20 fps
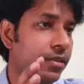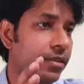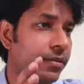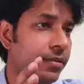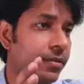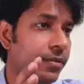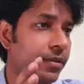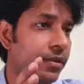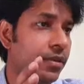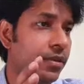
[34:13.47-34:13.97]

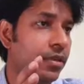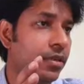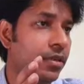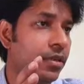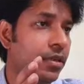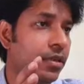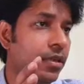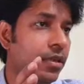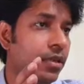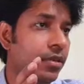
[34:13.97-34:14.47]
So
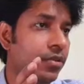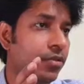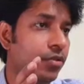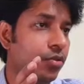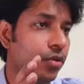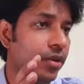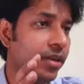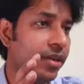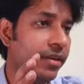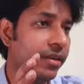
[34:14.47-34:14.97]
currently they
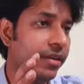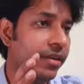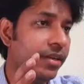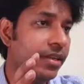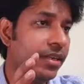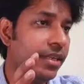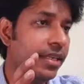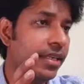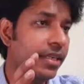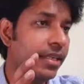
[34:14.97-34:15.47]
have a
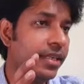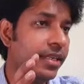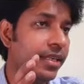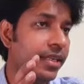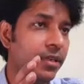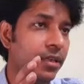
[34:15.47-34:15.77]
lot of